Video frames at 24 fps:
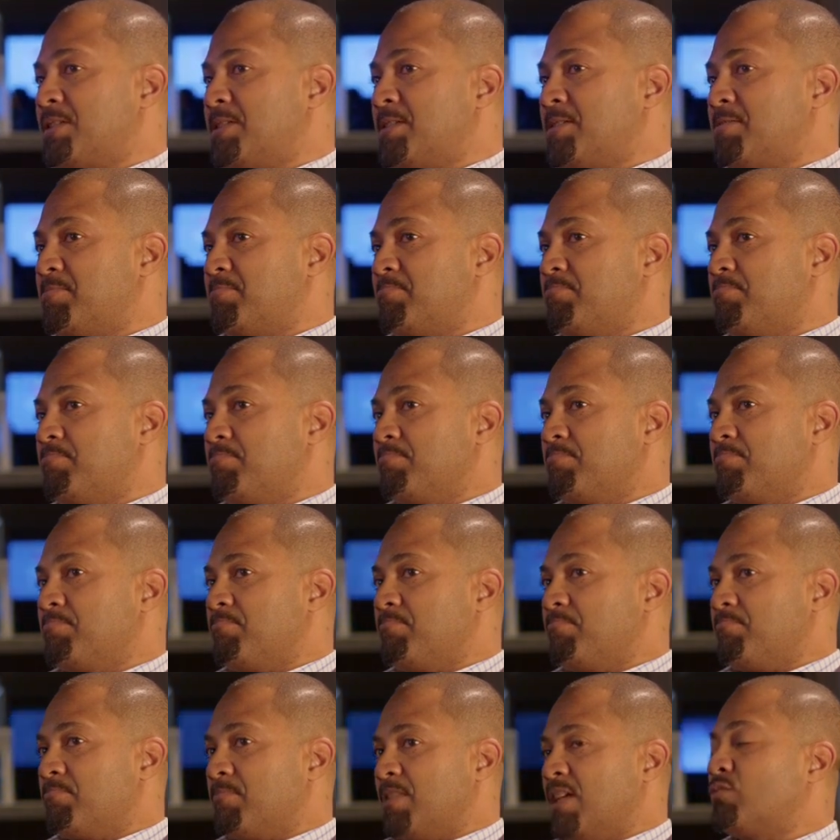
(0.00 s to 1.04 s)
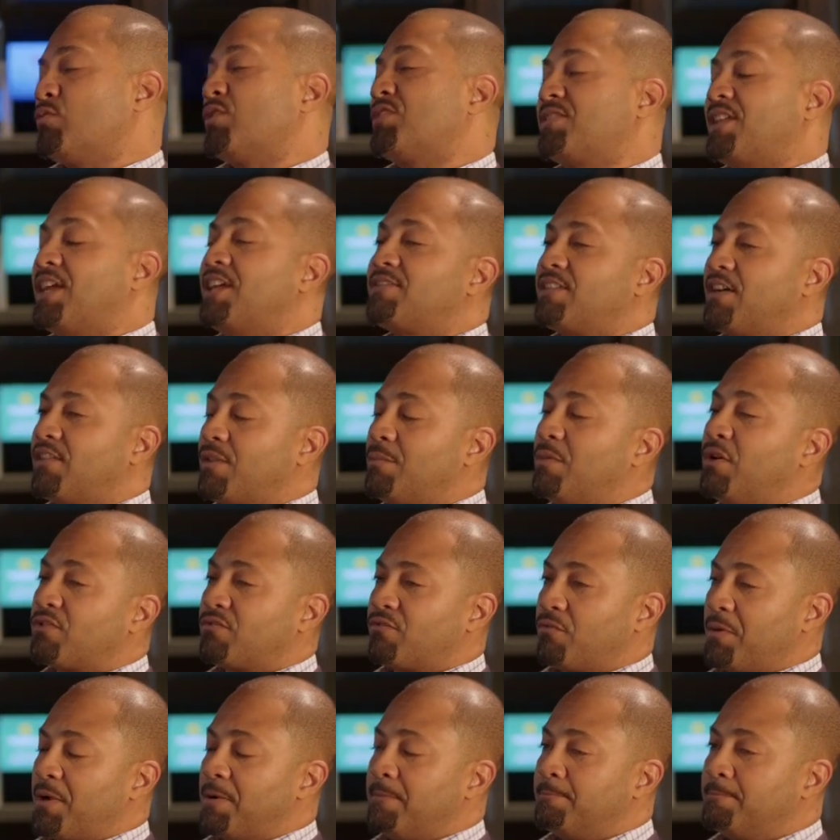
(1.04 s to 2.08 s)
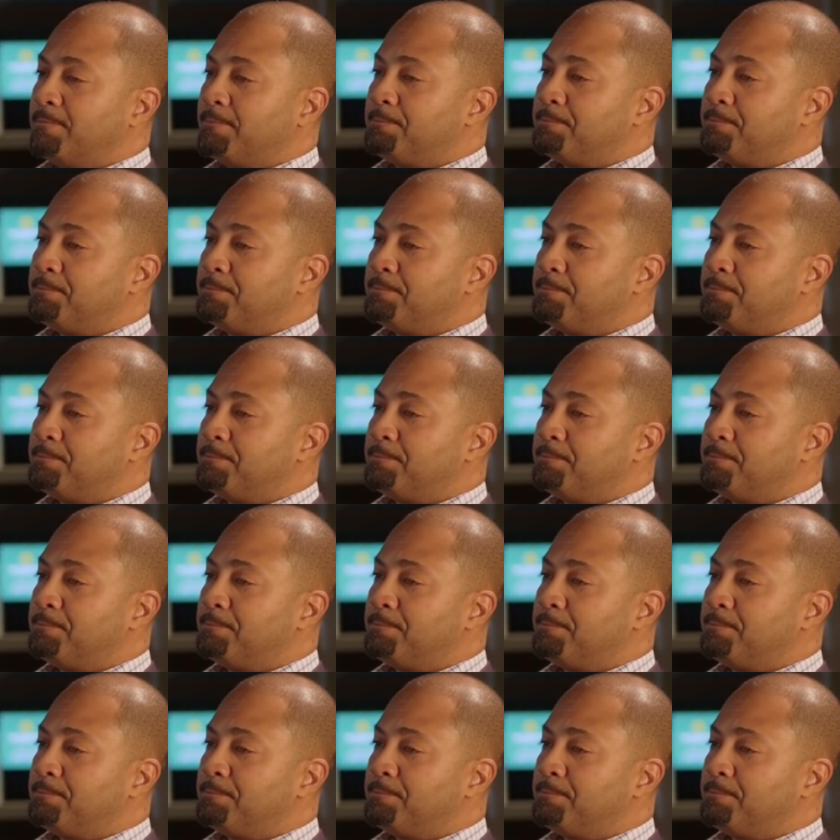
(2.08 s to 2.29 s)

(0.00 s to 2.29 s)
is, is what stands out the most for me.